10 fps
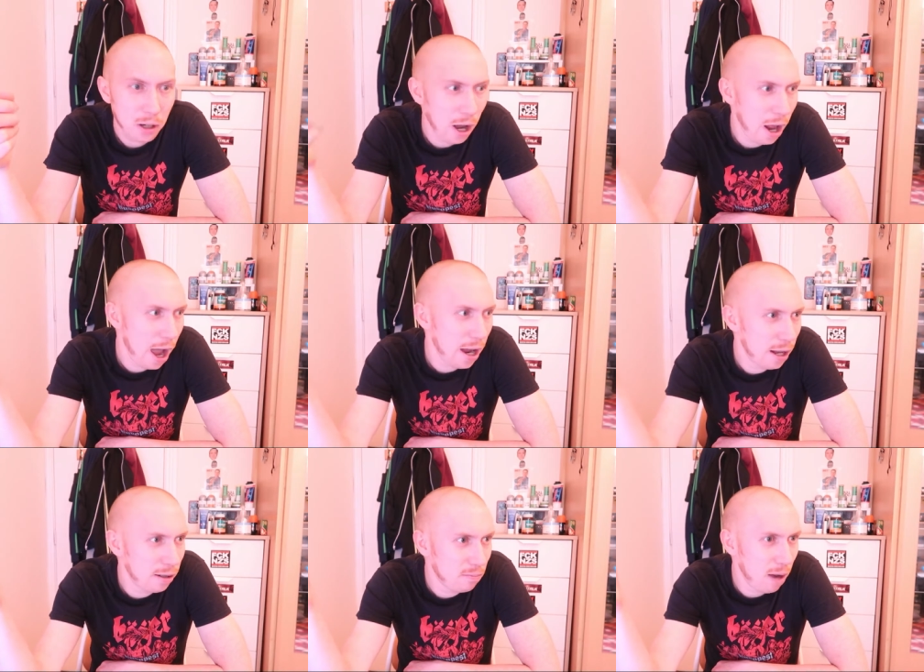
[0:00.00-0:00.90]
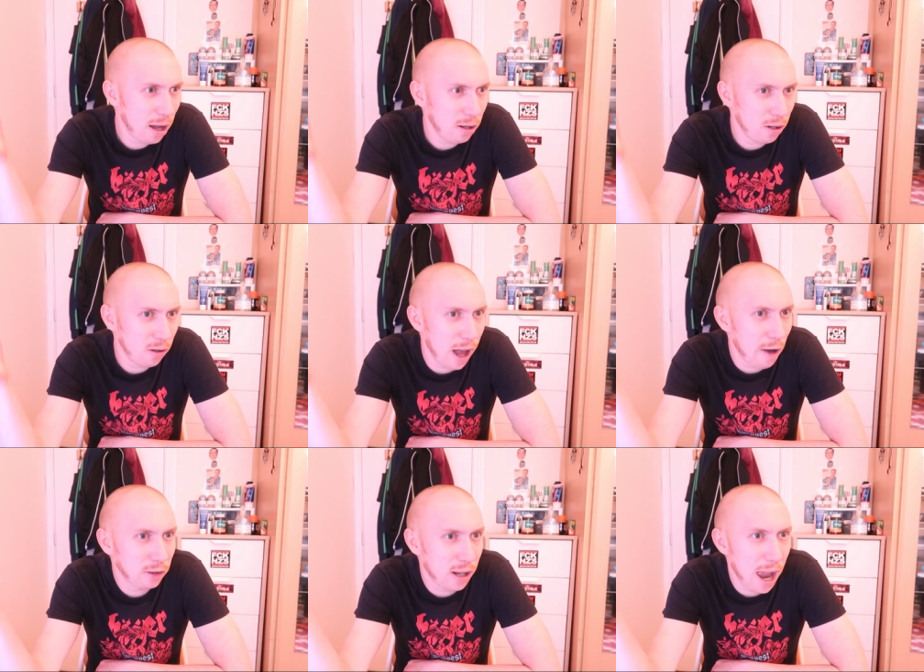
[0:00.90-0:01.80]
And I had, I don't know,
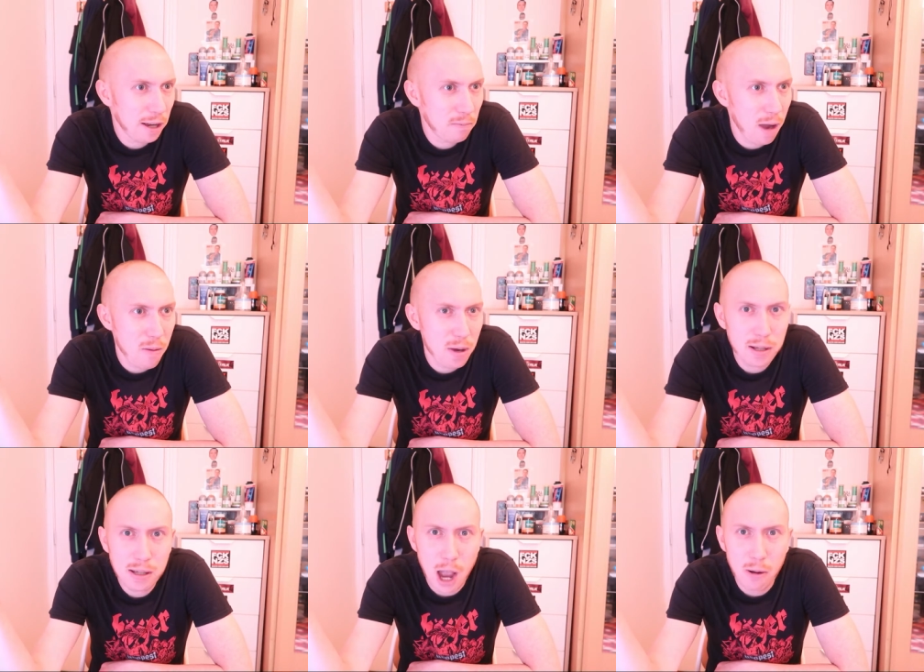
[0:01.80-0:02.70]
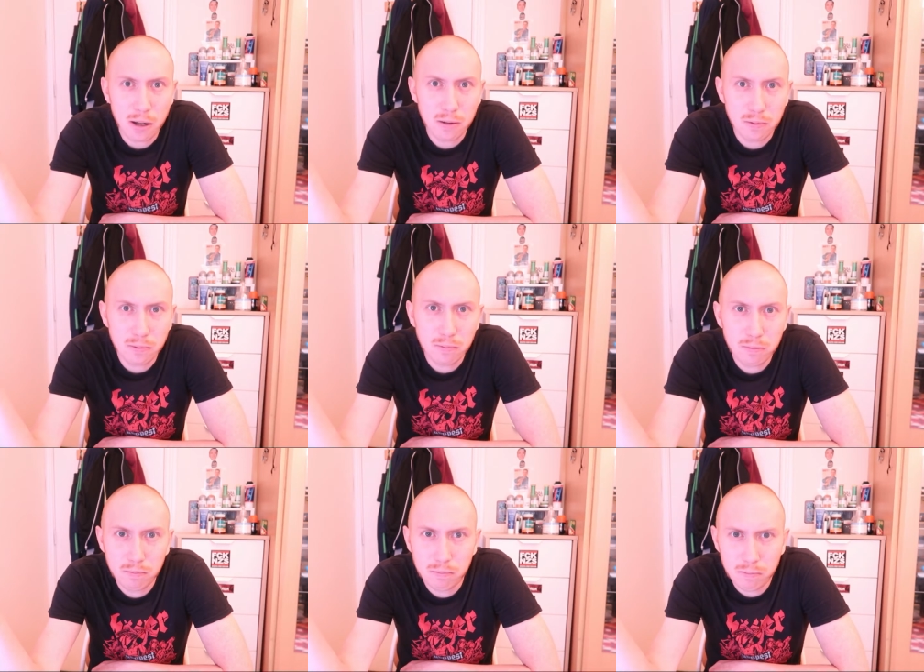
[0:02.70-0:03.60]
left like maybe
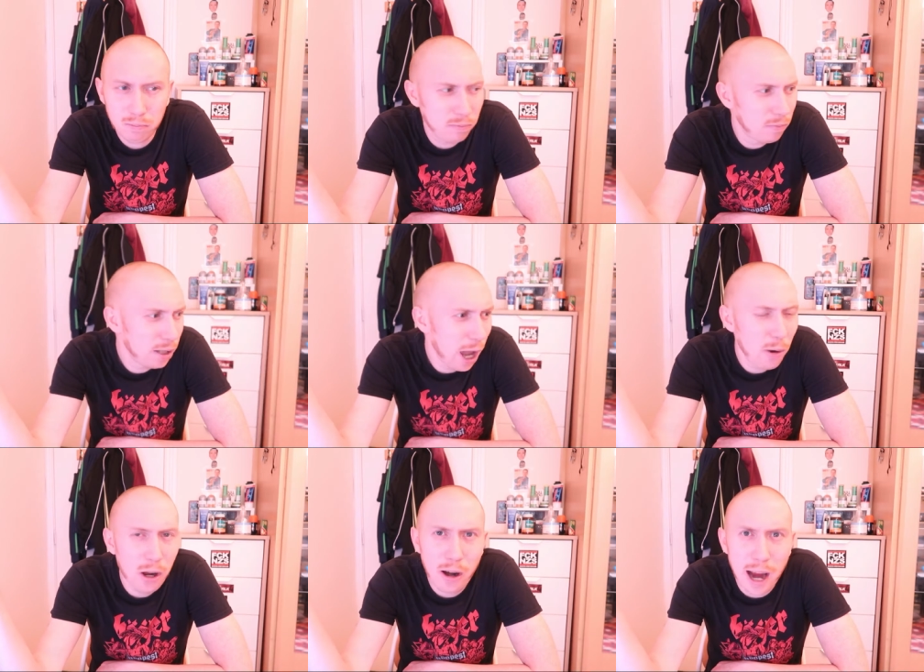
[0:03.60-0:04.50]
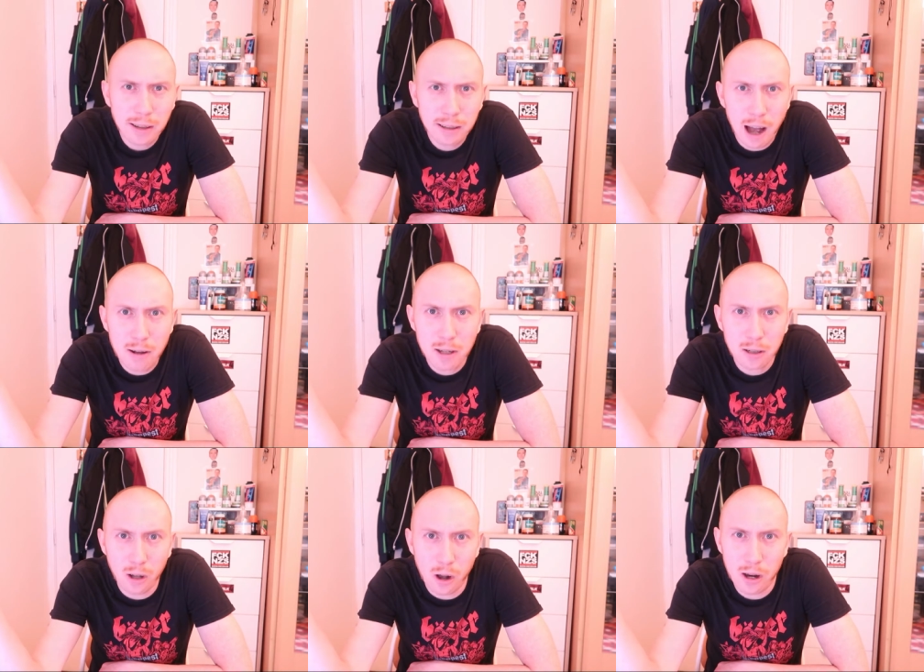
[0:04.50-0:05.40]
$7,000 or
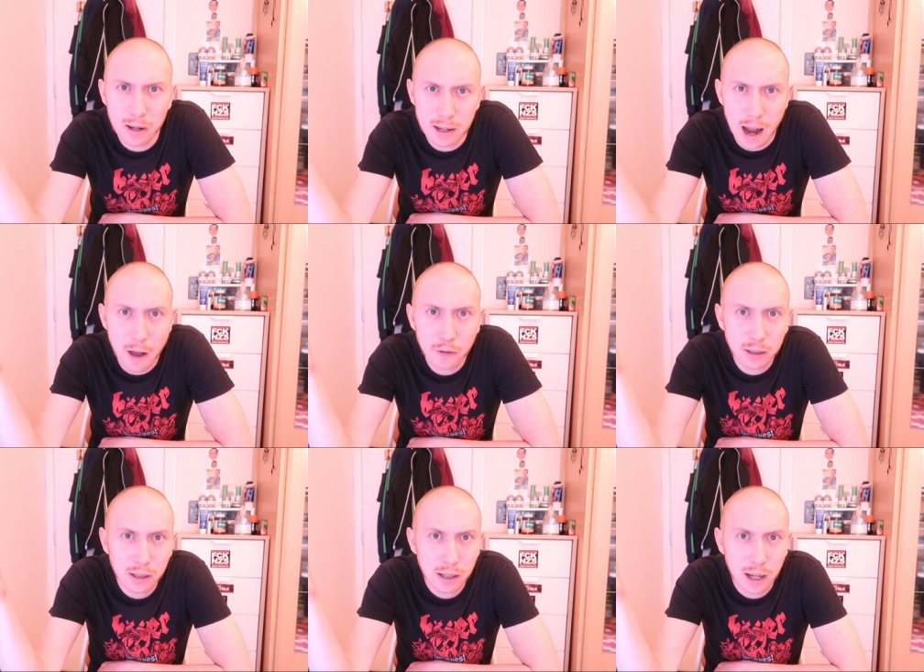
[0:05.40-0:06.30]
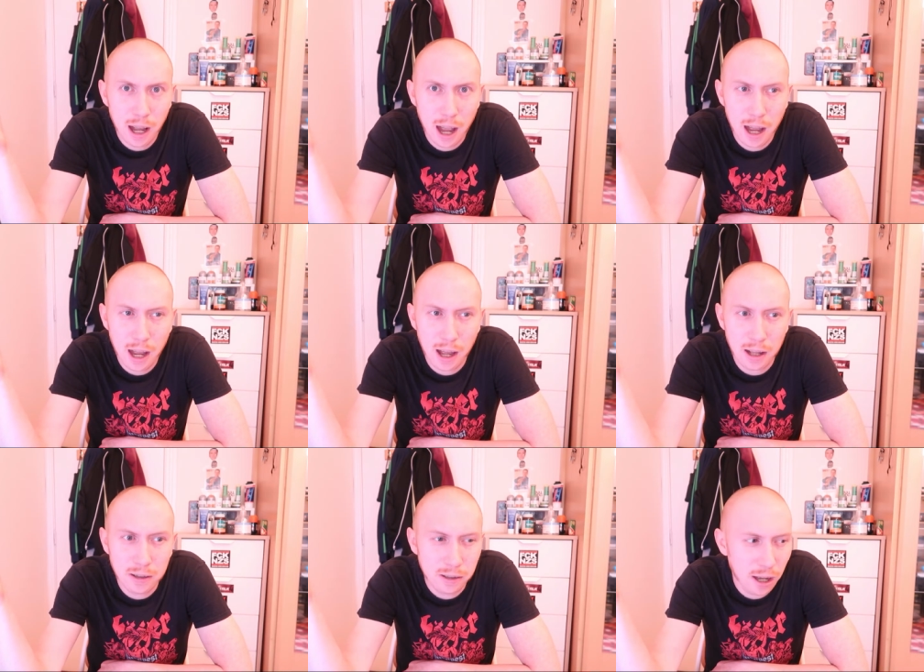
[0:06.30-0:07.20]
$8,000 left
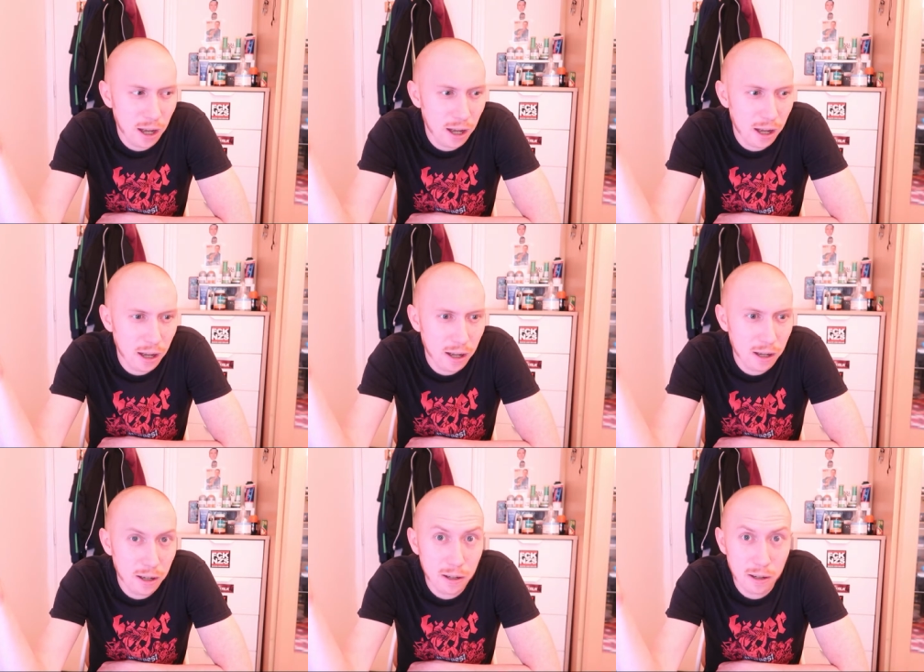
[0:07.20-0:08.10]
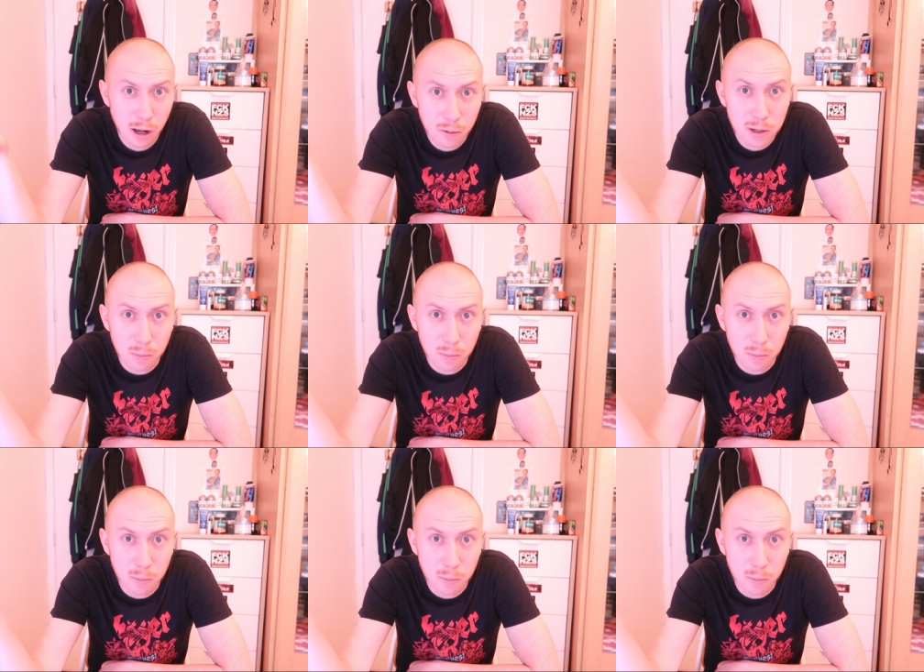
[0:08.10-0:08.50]
and I was